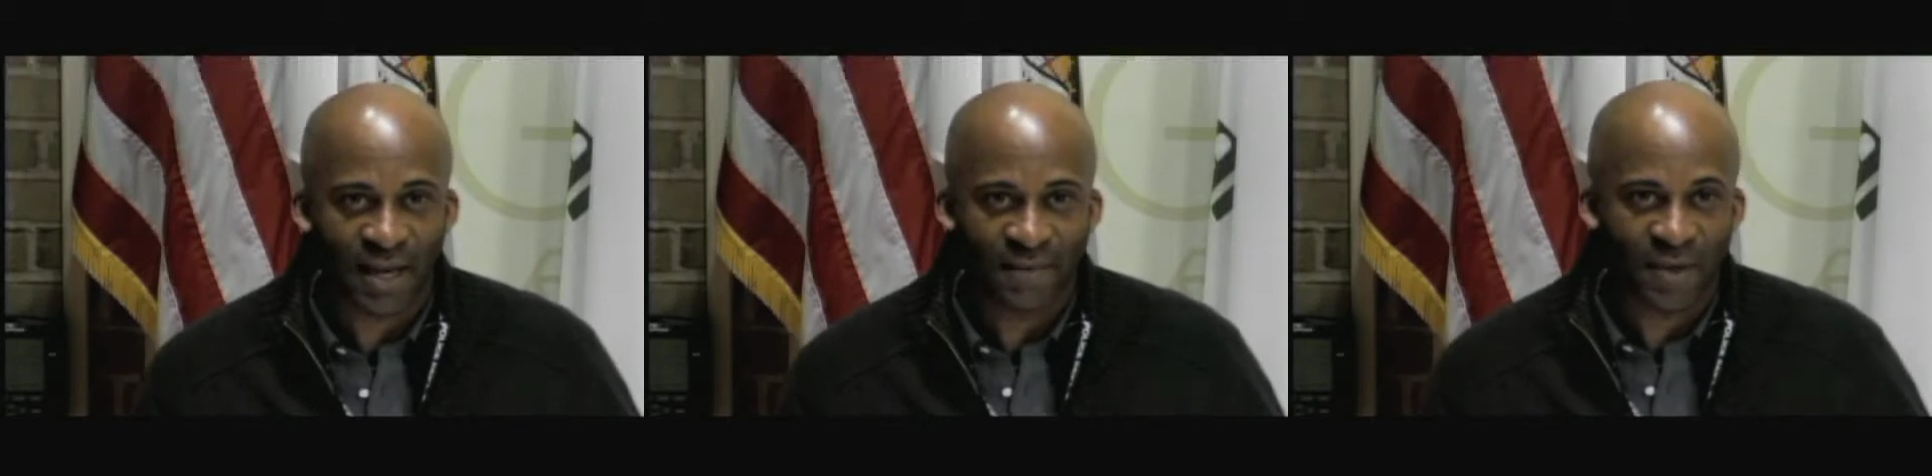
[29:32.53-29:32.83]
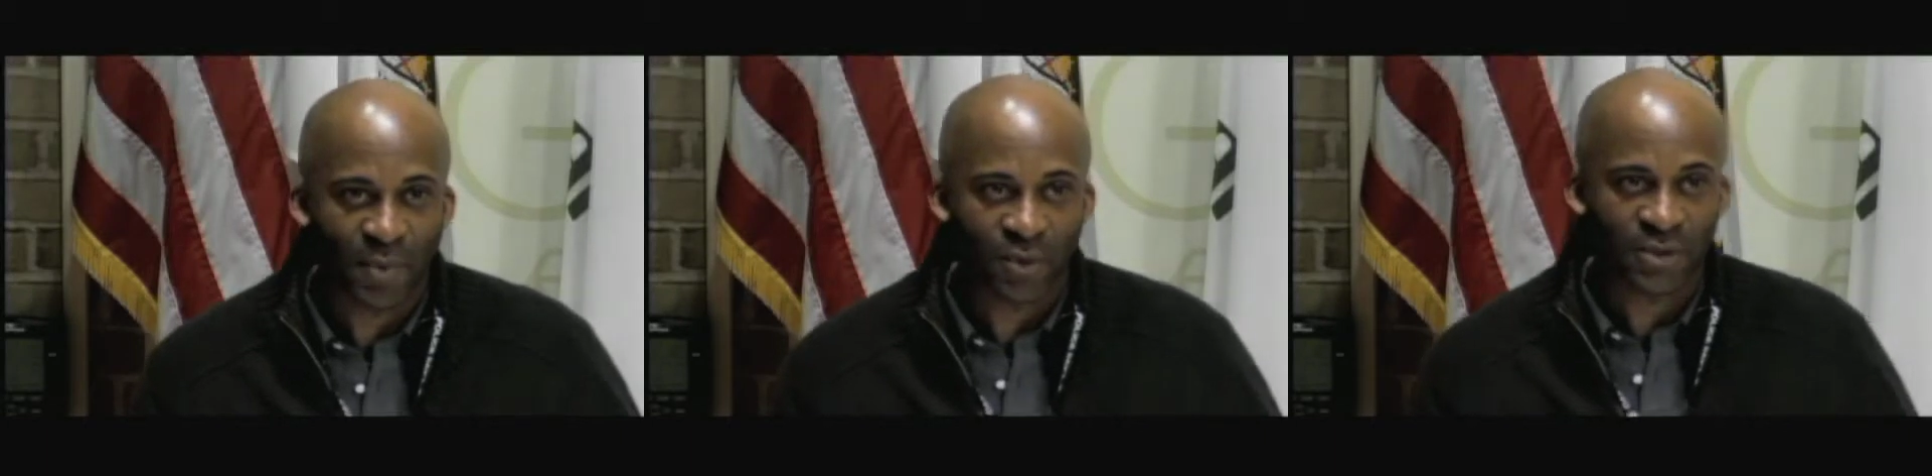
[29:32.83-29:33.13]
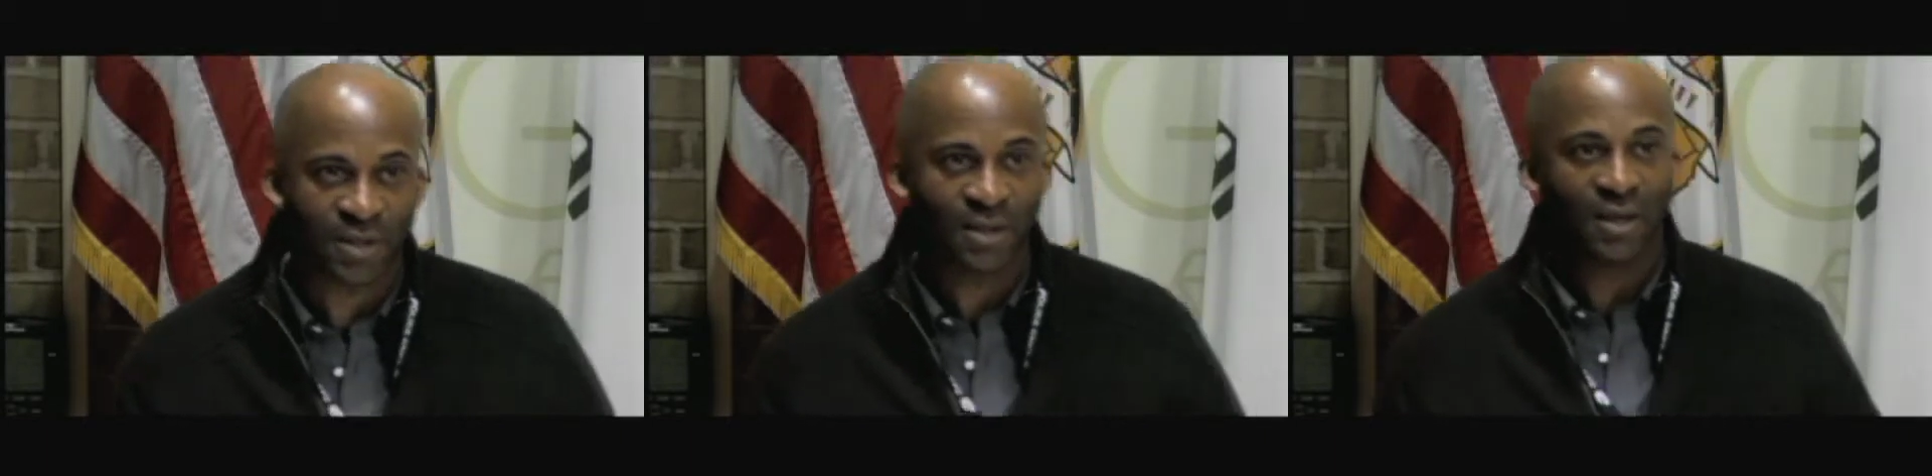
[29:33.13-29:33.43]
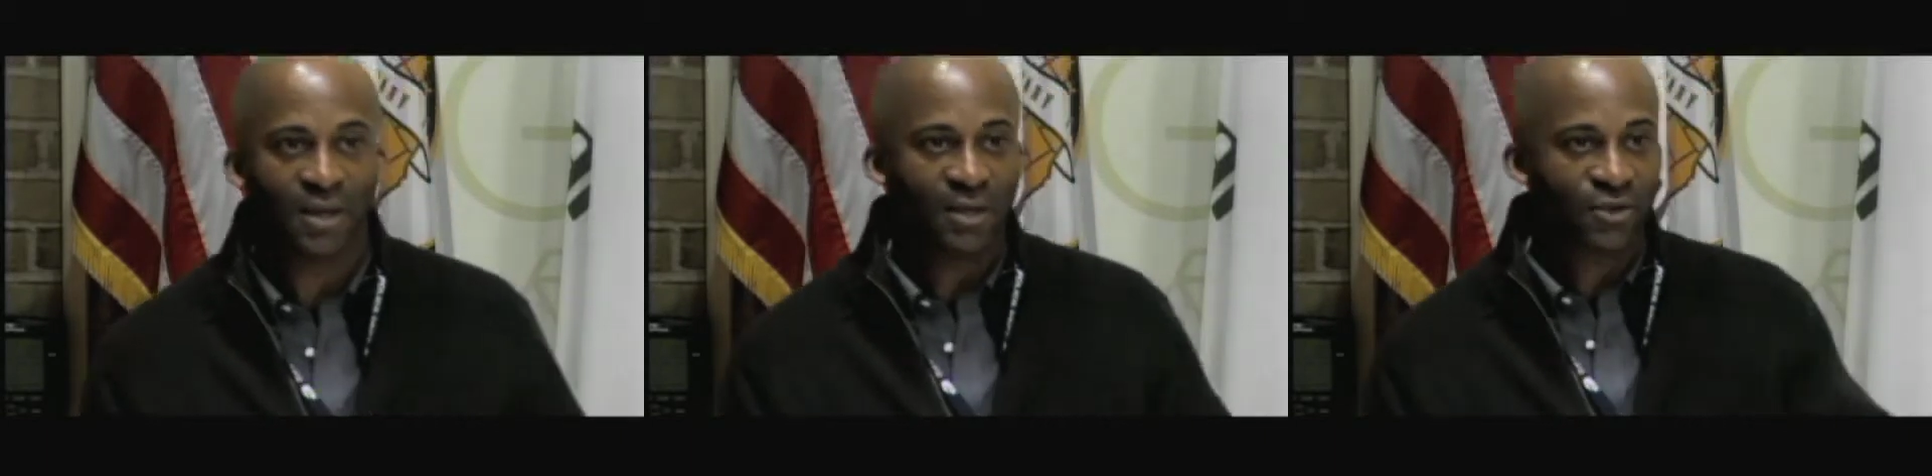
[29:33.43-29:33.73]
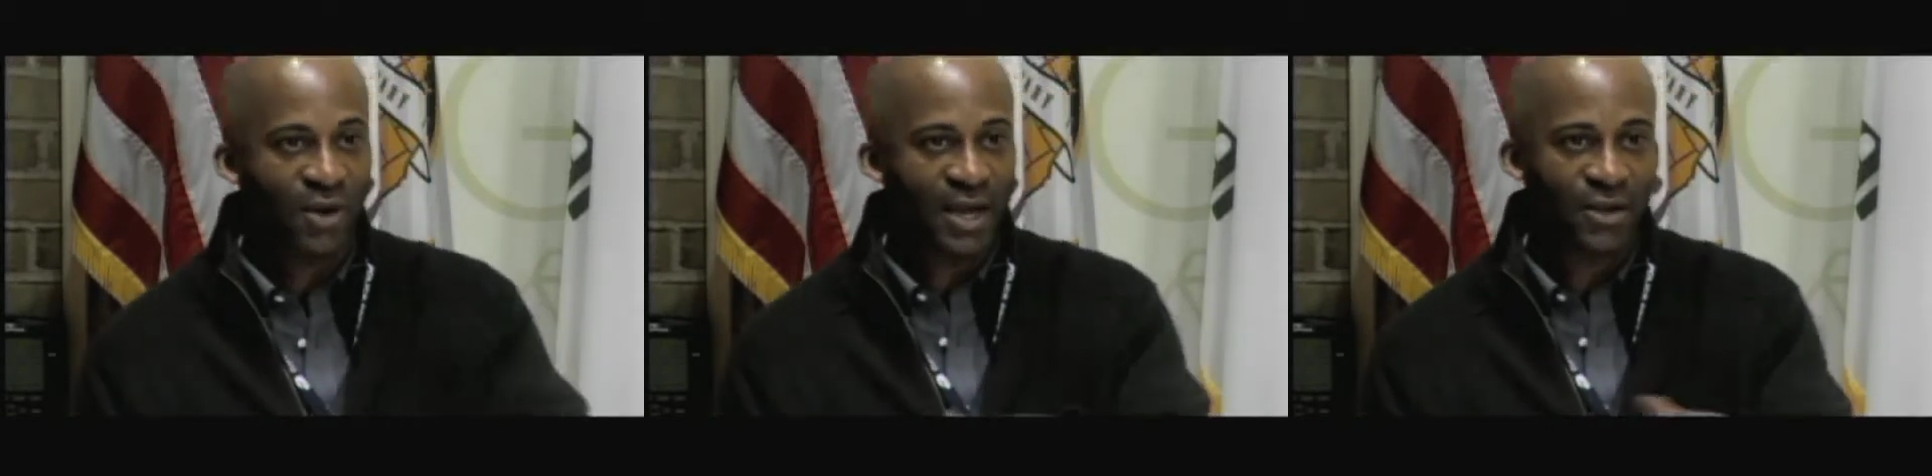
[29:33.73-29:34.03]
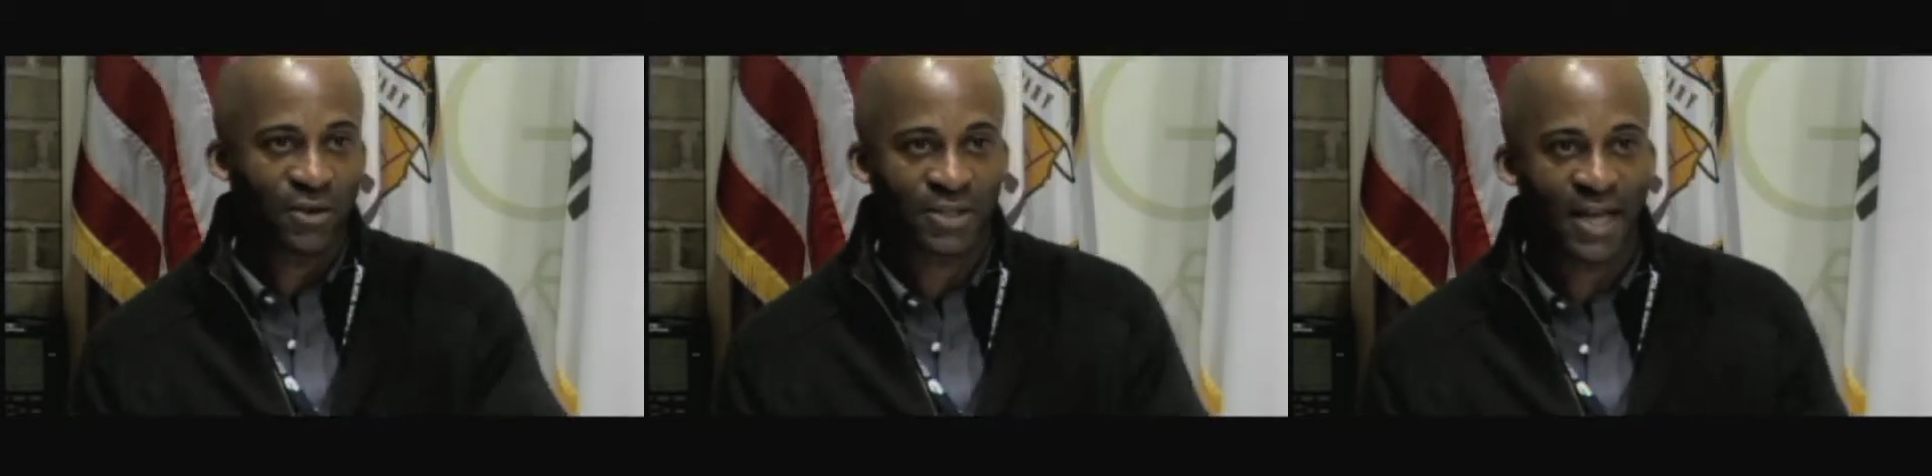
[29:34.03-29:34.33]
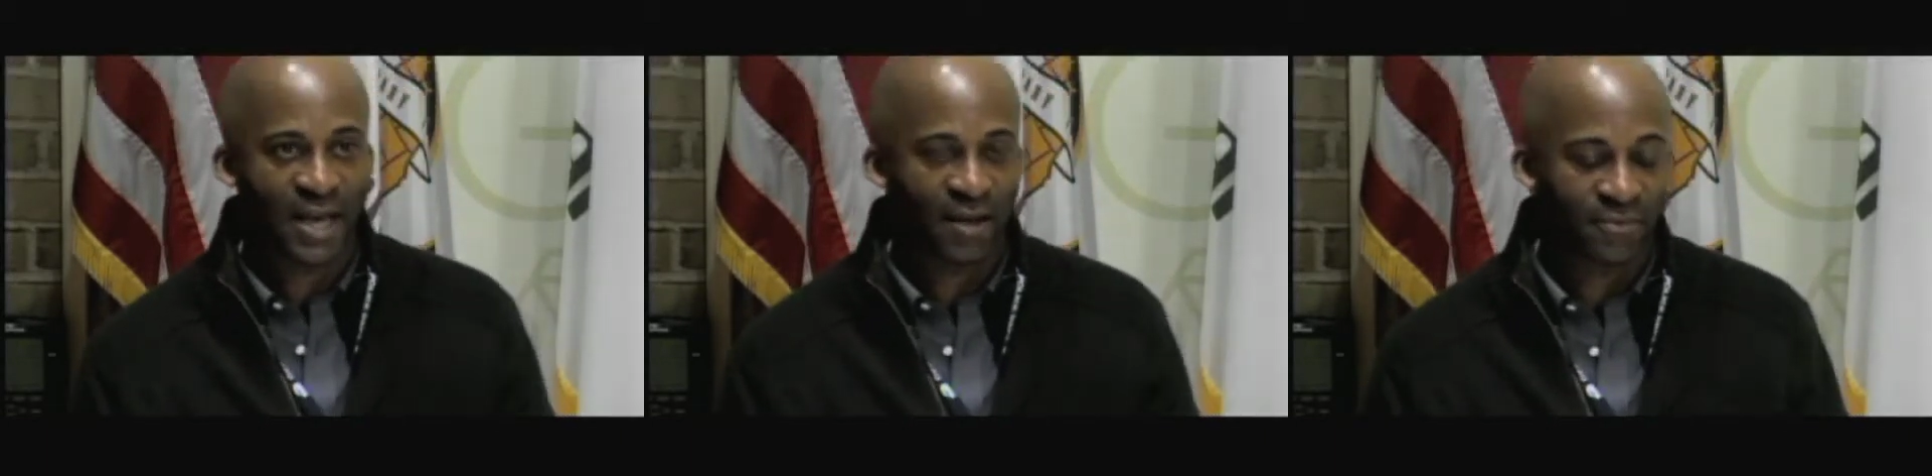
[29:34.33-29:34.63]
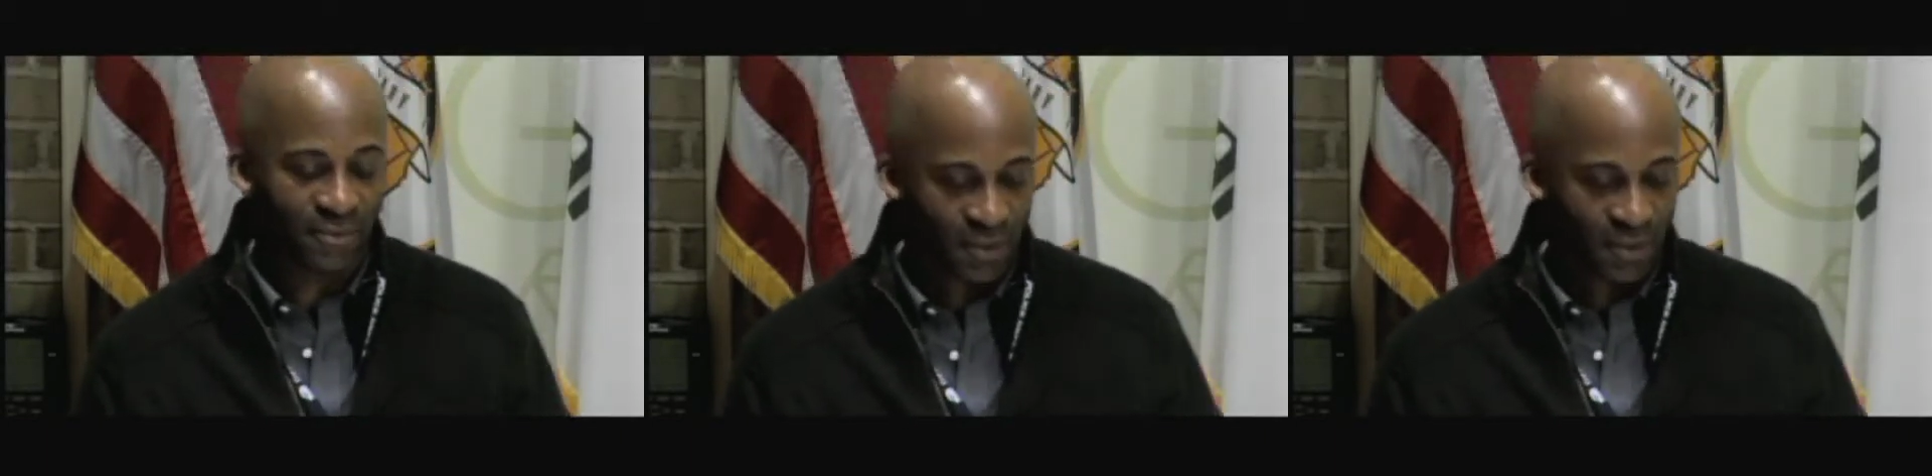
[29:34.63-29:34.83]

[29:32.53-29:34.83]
have that person train your staff.